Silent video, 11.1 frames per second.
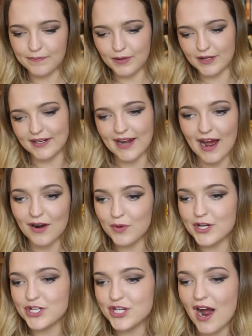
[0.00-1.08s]
plotted out,
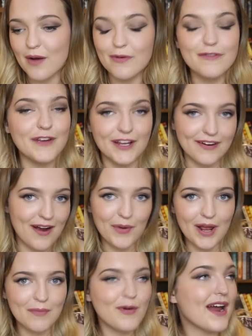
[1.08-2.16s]
which I will figure out
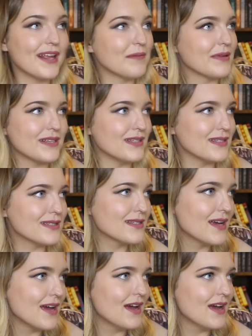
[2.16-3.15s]
when I'm writing, because